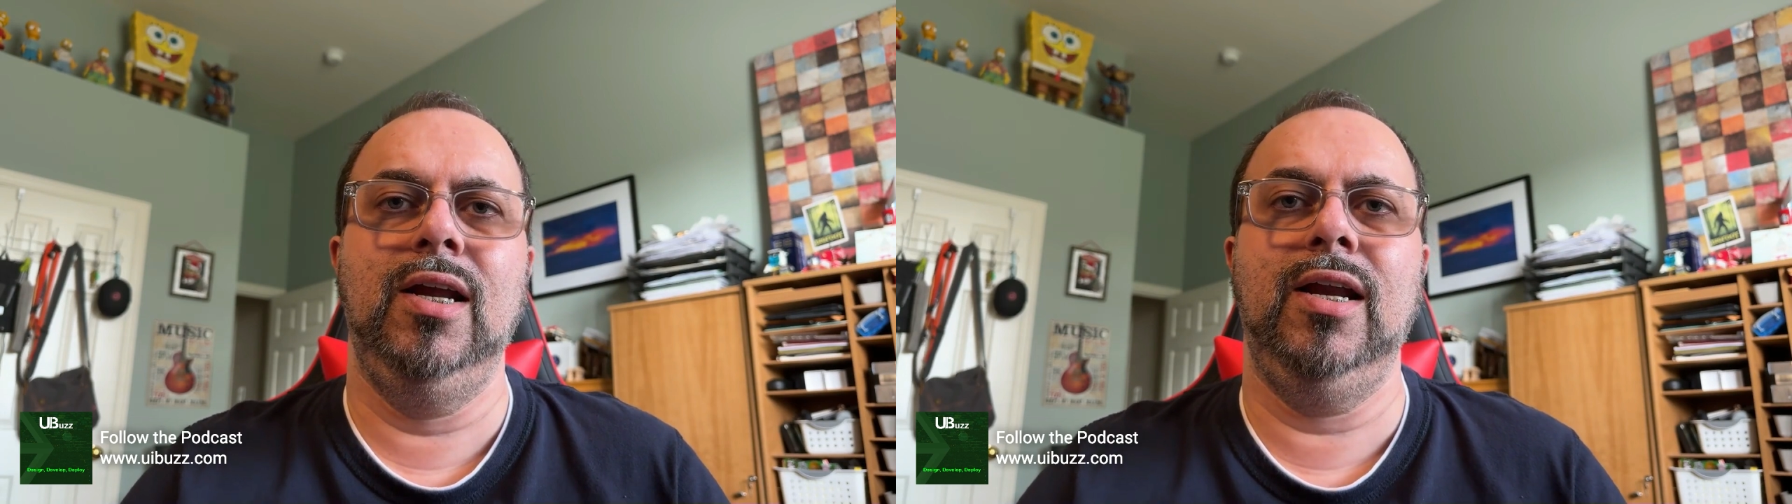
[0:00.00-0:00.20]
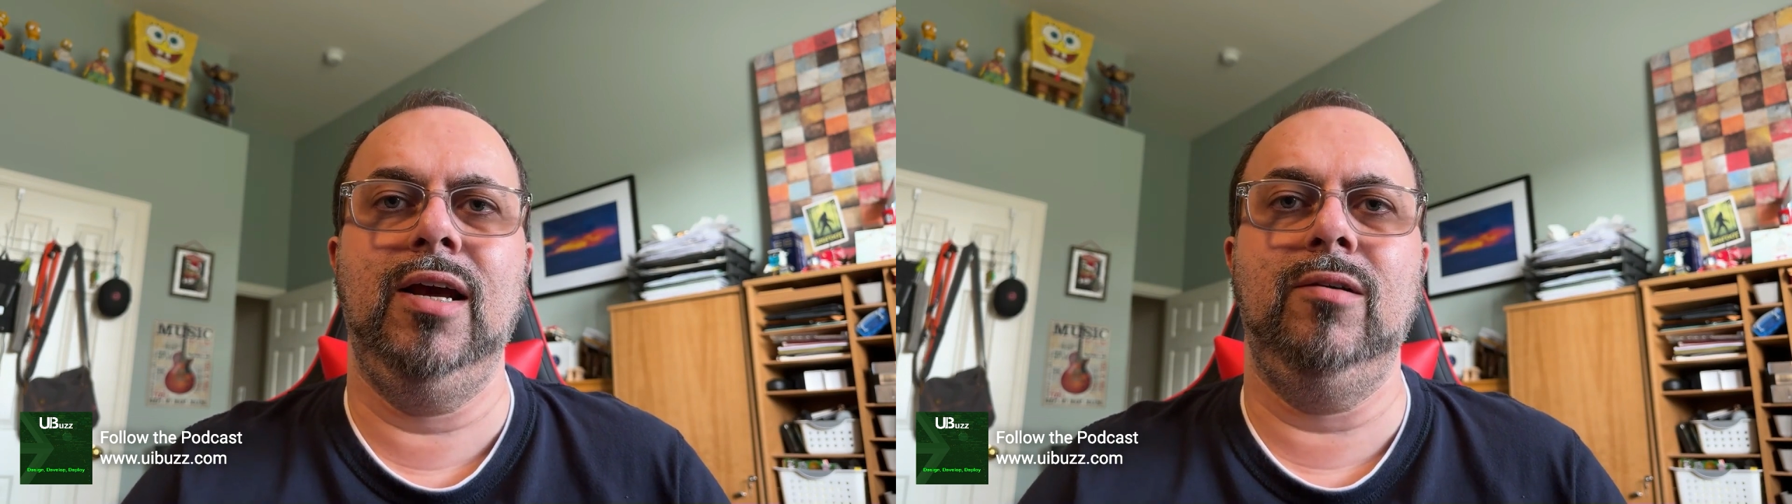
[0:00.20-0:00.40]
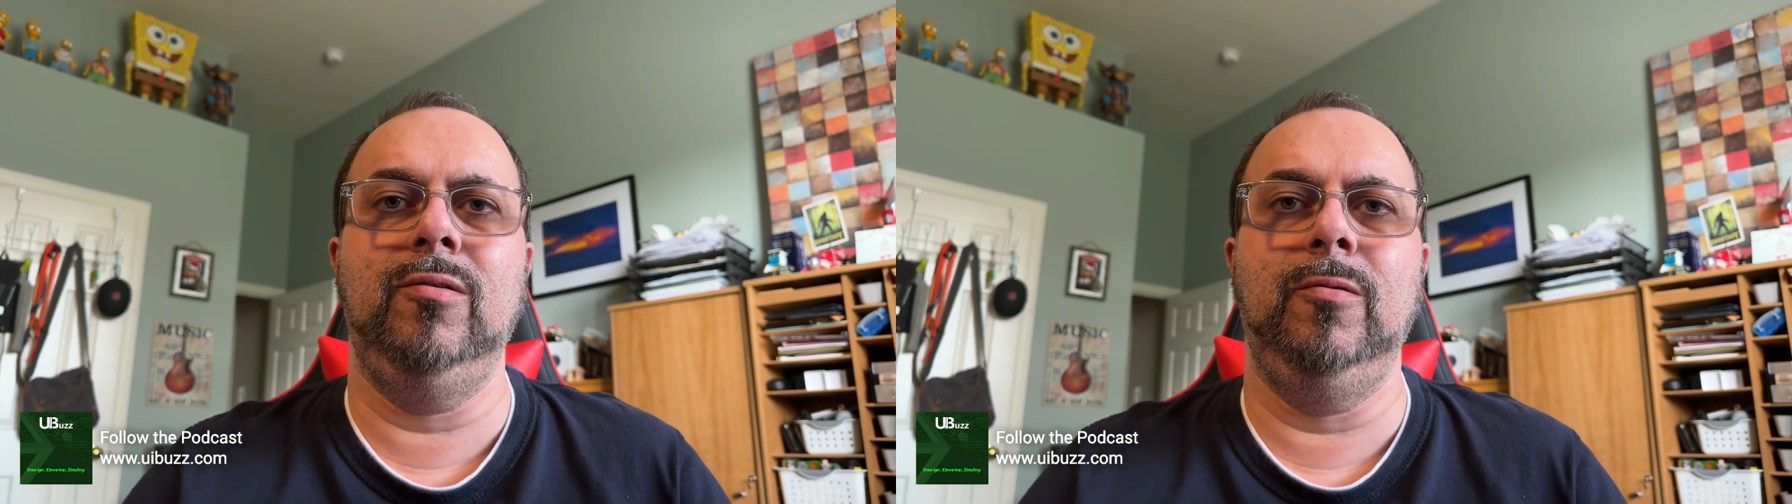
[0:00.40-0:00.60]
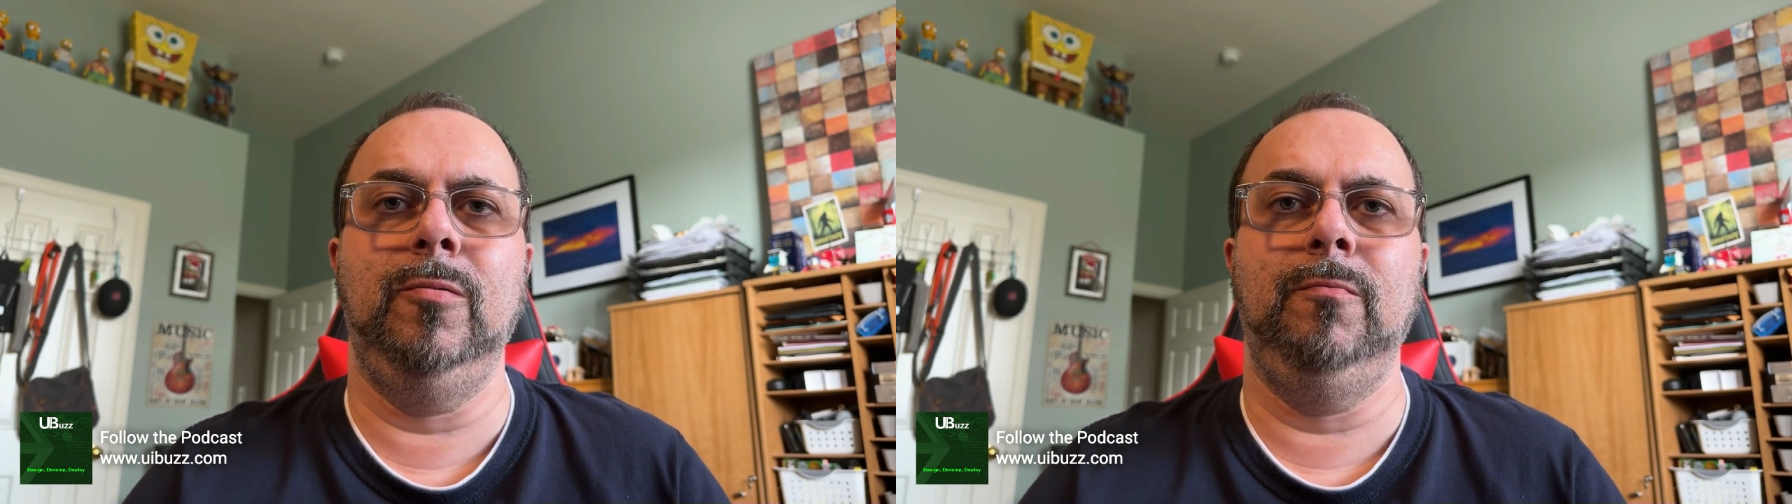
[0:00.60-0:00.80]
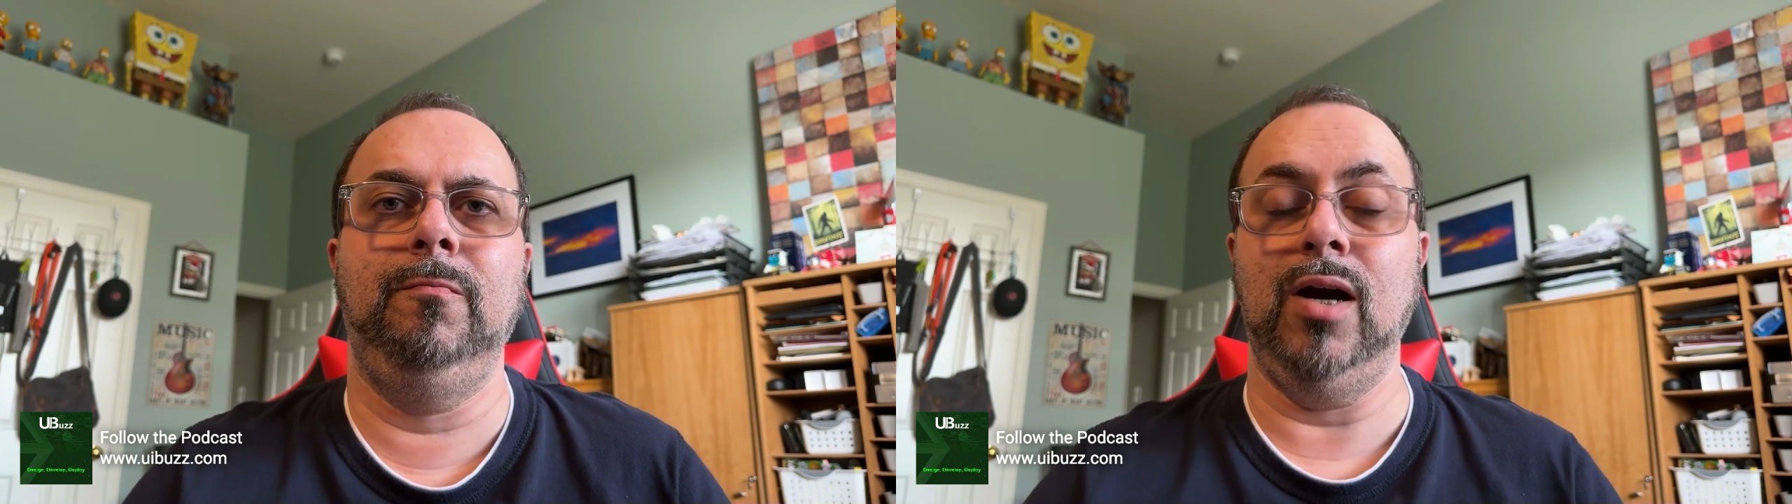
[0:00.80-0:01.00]

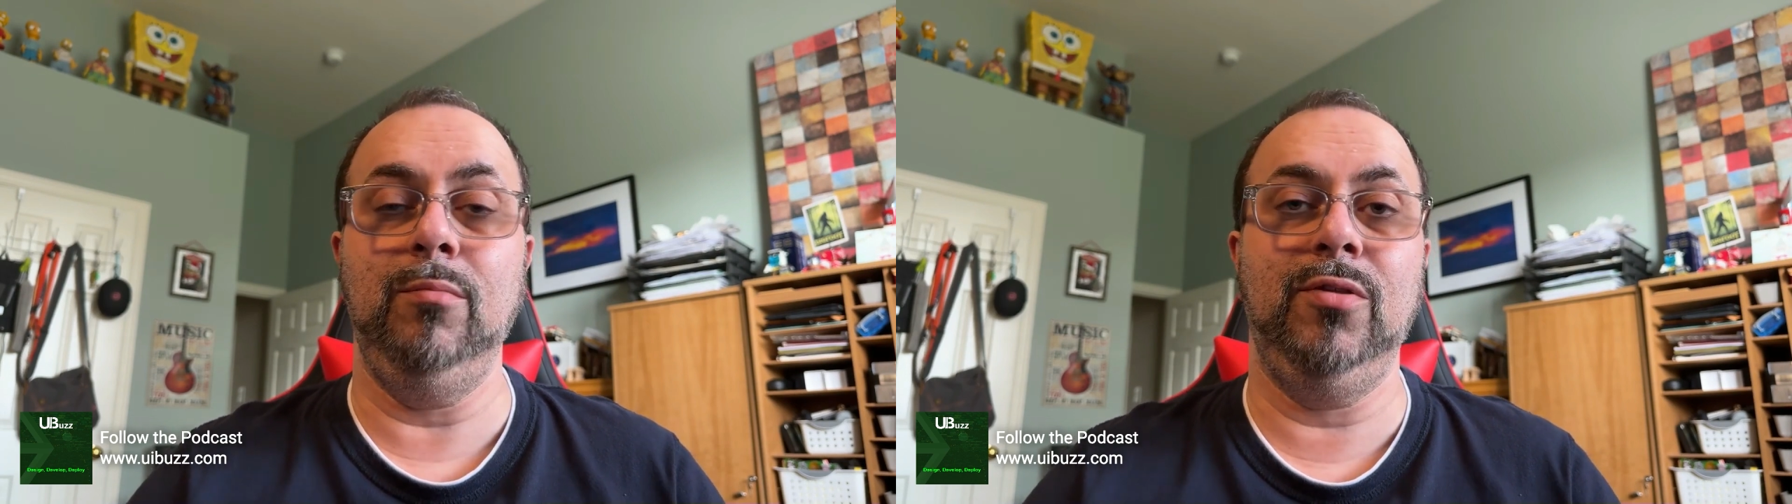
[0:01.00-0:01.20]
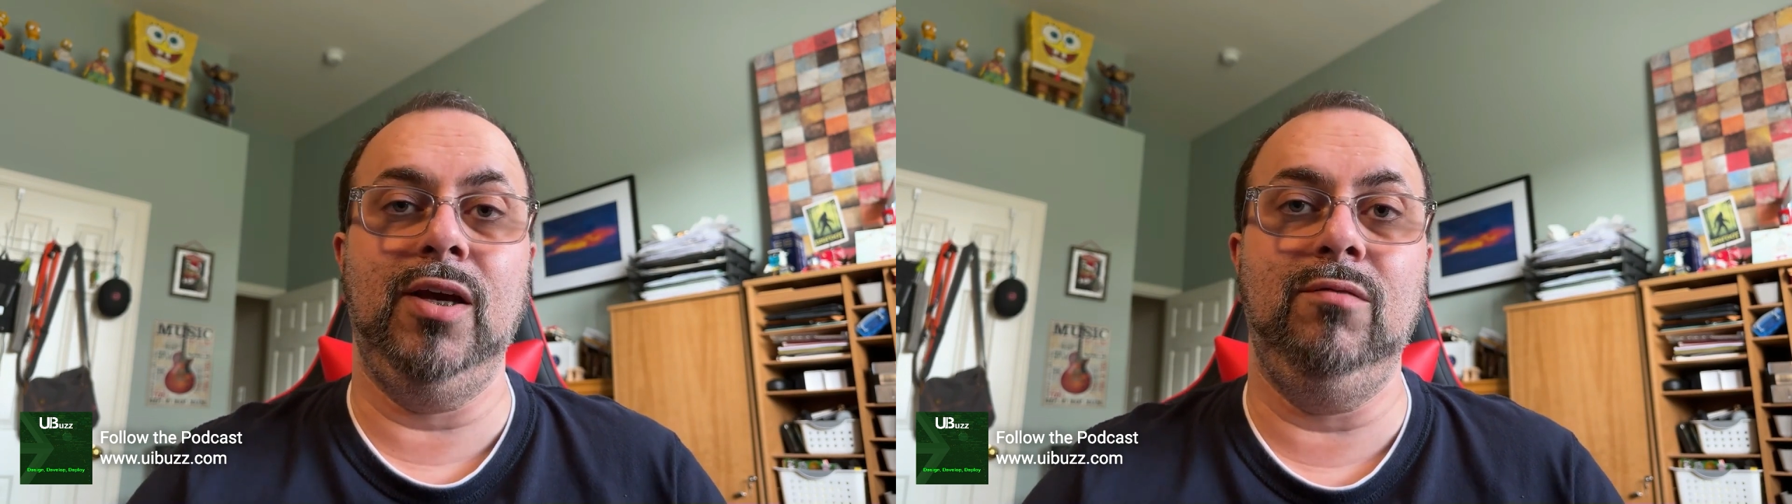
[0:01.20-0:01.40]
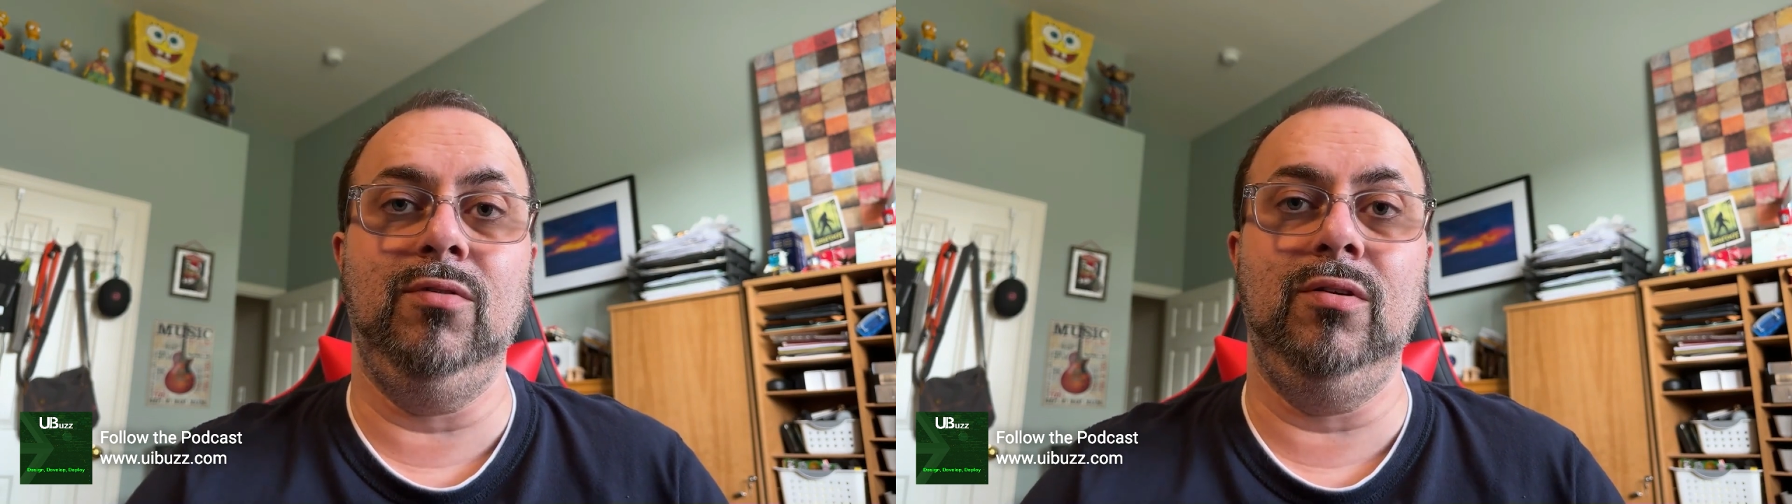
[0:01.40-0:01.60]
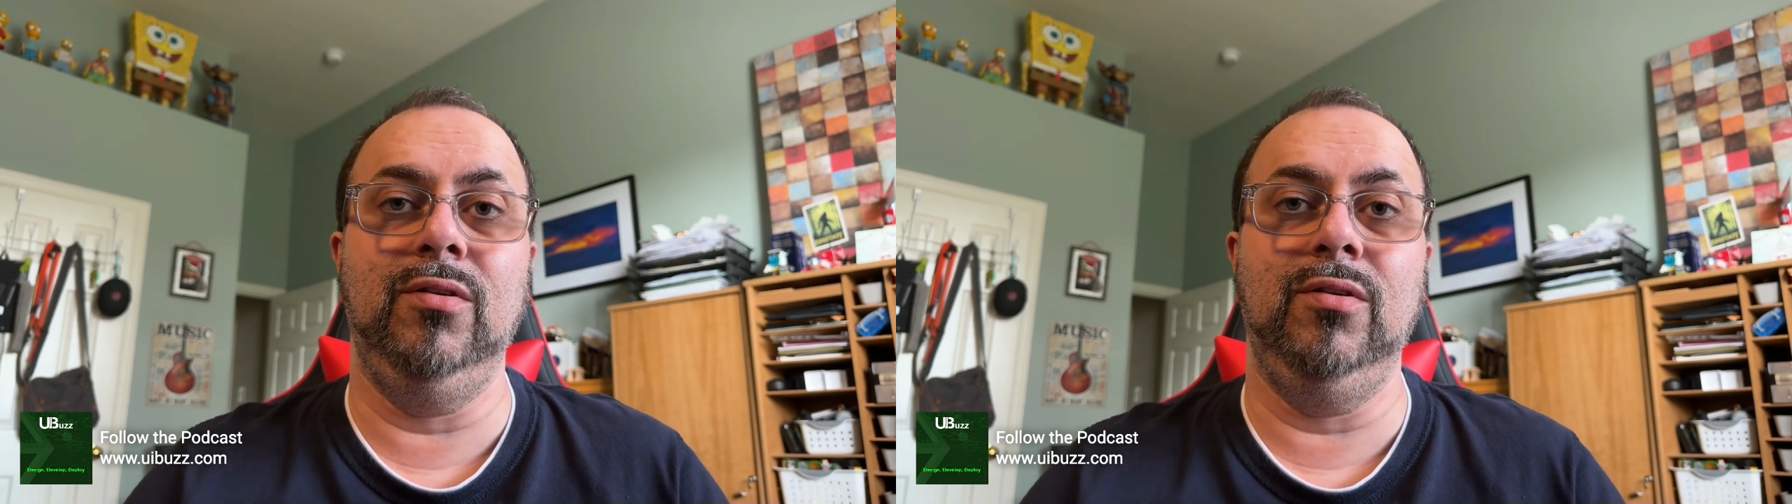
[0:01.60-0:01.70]
Now, I'm thankful